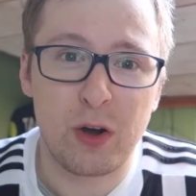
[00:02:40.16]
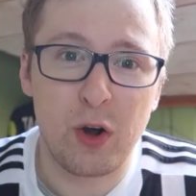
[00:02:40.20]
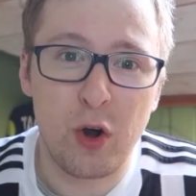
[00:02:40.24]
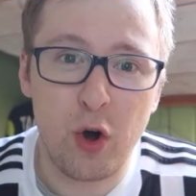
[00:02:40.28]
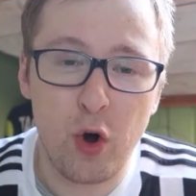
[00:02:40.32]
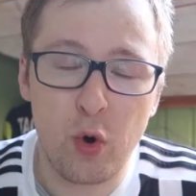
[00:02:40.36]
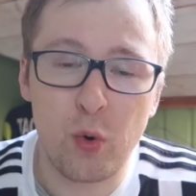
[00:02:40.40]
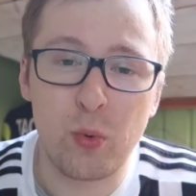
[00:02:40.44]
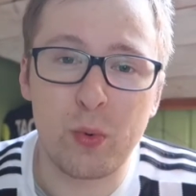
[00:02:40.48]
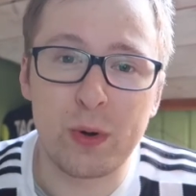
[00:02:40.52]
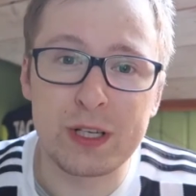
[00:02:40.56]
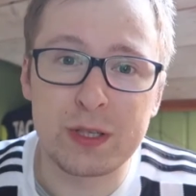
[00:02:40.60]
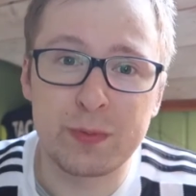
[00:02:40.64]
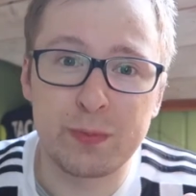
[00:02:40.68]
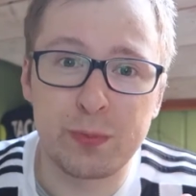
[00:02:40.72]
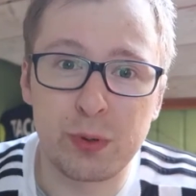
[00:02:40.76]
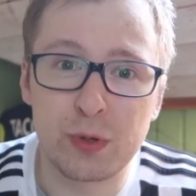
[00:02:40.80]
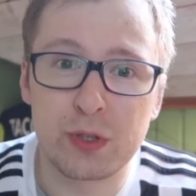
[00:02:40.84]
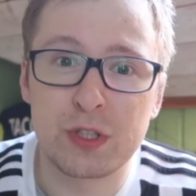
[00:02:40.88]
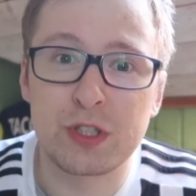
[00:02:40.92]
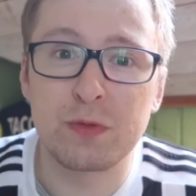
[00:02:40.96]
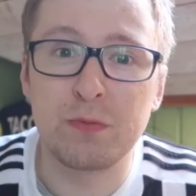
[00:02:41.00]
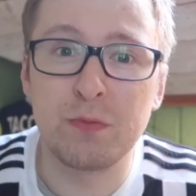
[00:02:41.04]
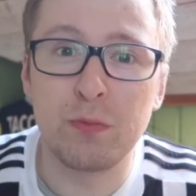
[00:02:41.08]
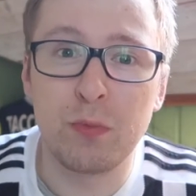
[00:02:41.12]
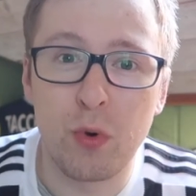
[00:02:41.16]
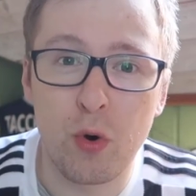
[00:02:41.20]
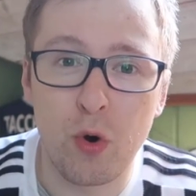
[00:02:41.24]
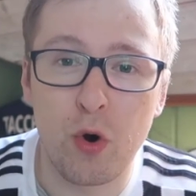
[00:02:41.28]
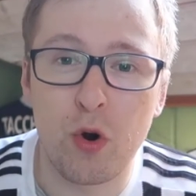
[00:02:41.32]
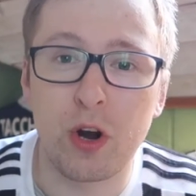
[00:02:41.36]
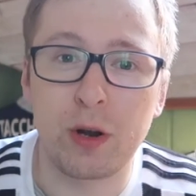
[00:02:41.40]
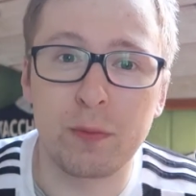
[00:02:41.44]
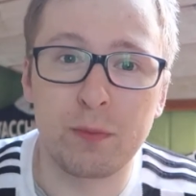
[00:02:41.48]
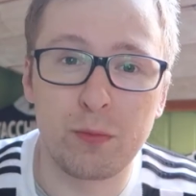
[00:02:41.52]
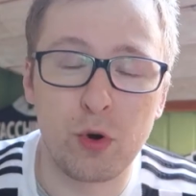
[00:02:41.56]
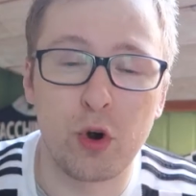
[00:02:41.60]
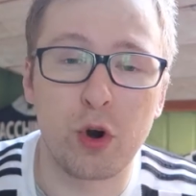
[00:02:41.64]
always puts
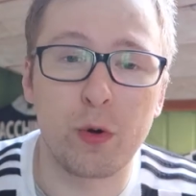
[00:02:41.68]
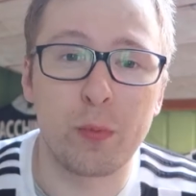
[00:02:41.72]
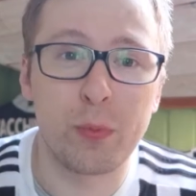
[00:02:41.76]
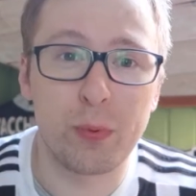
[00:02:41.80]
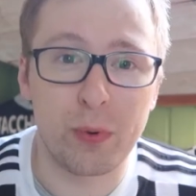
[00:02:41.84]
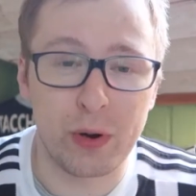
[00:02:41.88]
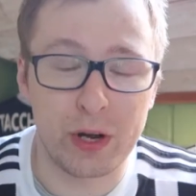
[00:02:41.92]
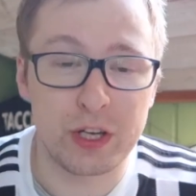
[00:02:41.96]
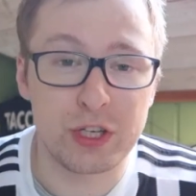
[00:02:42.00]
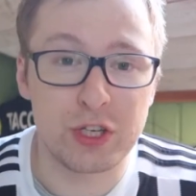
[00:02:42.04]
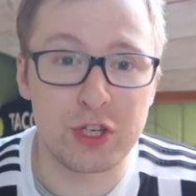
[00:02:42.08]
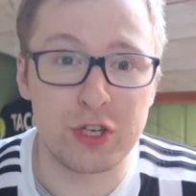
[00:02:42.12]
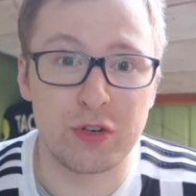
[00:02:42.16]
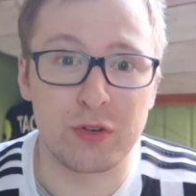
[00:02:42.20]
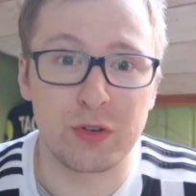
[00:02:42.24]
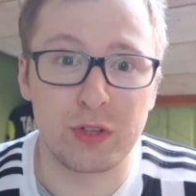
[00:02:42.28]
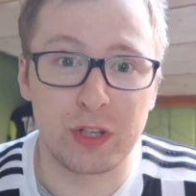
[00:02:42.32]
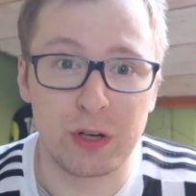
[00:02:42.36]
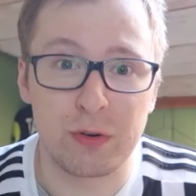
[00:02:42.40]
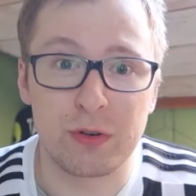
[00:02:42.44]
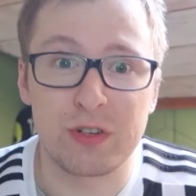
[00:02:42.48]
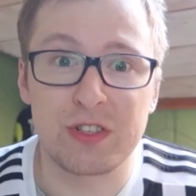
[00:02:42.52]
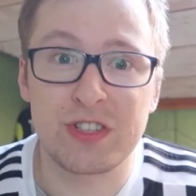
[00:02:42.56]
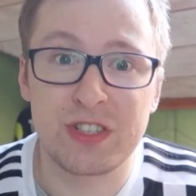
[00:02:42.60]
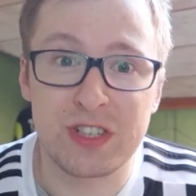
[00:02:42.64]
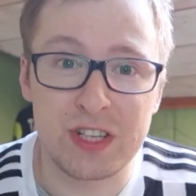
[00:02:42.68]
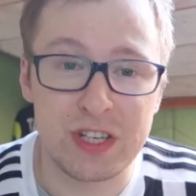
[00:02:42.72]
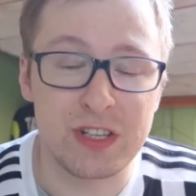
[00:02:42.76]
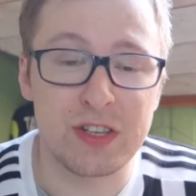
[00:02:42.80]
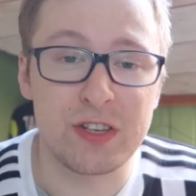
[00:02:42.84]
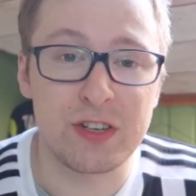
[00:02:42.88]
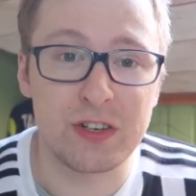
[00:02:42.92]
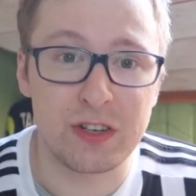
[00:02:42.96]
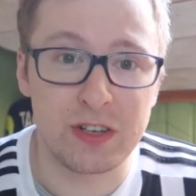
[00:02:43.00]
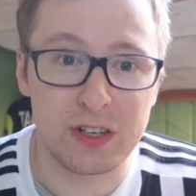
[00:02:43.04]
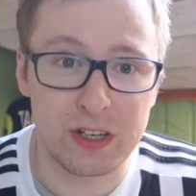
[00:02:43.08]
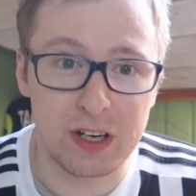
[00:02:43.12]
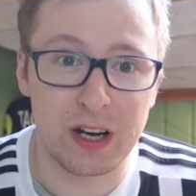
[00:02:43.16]
more and more pressure on our
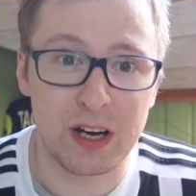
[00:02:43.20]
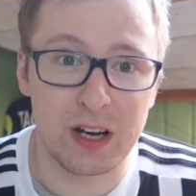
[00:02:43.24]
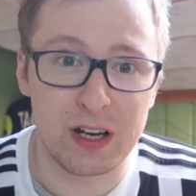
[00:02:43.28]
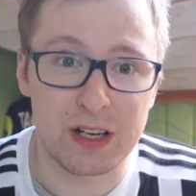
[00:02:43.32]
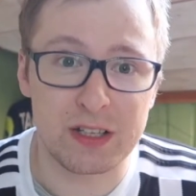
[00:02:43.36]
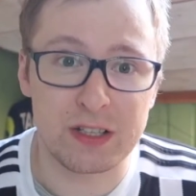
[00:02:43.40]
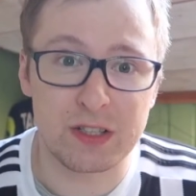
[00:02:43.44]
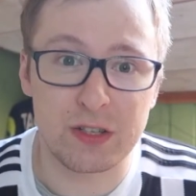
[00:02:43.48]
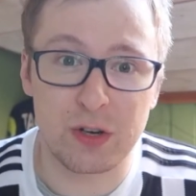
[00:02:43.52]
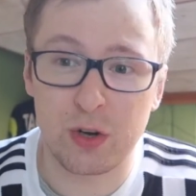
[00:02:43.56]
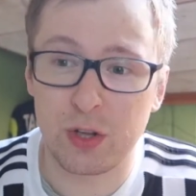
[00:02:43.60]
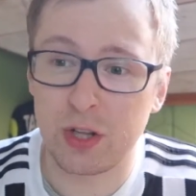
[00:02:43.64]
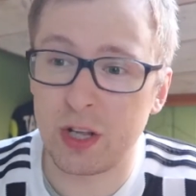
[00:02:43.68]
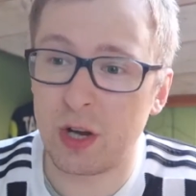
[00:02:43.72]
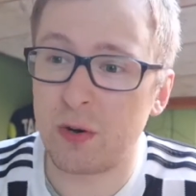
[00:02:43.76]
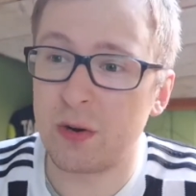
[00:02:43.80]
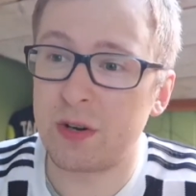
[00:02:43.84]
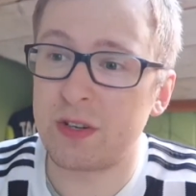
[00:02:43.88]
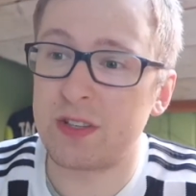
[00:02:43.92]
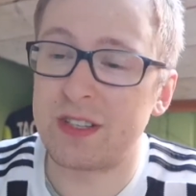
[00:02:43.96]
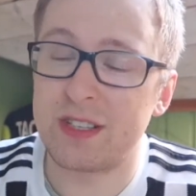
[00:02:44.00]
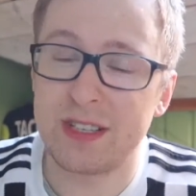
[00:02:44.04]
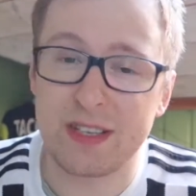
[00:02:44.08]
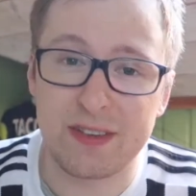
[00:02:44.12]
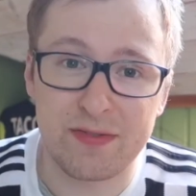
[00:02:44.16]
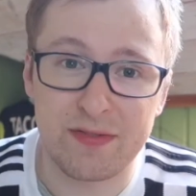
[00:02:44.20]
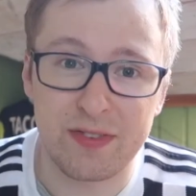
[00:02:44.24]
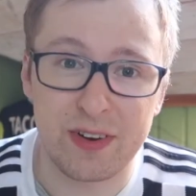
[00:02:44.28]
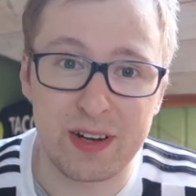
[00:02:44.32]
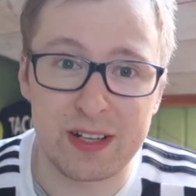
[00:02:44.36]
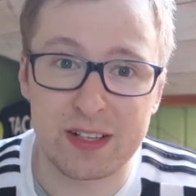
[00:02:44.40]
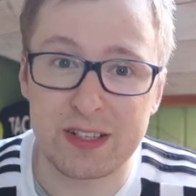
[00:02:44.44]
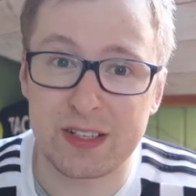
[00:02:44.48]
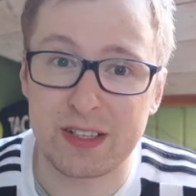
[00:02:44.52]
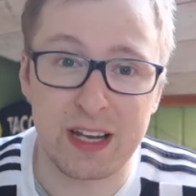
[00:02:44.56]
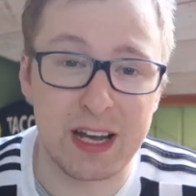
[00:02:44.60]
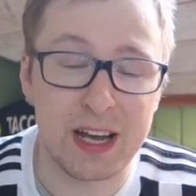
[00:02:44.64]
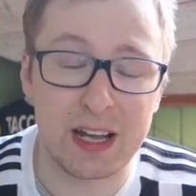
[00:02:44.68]
senior guys, on our
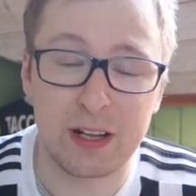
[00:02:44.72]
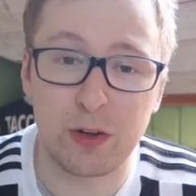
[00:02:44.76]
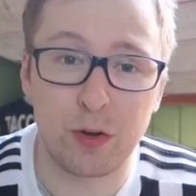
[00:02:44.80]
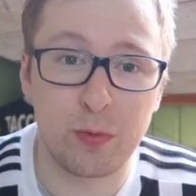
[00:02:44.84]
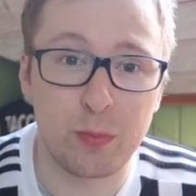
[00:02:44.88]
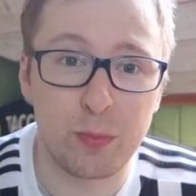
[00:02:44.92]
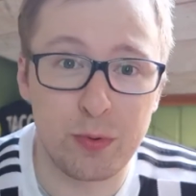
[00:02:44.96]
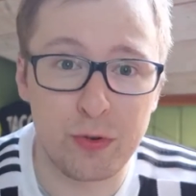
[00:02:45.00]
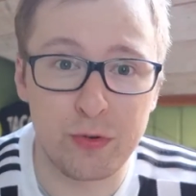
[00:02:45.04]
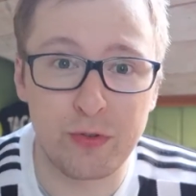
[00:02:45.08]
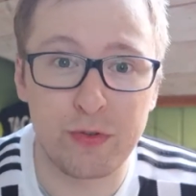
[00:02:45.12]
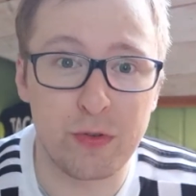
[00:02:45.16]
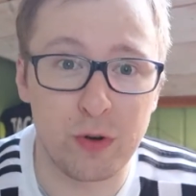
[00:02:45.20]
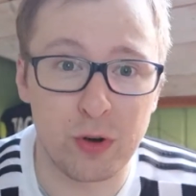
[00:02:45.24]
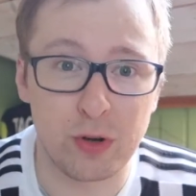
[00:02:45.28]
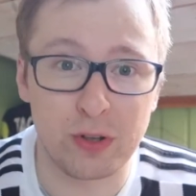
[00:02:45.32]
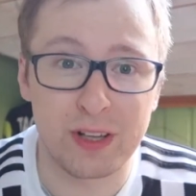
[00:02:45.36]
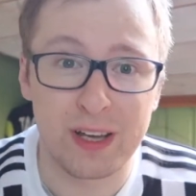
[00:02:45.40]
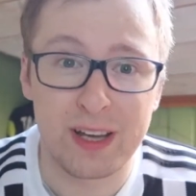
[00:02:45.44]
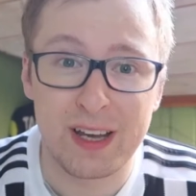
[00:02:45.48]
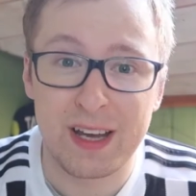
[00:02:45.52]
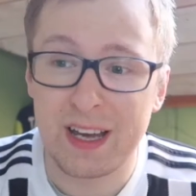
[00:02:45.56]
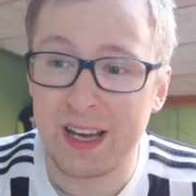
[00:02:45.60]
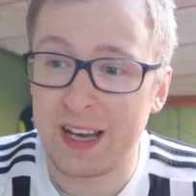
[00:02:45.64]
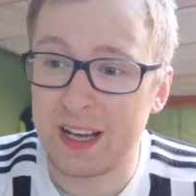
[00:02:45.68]
defense and on Buffon,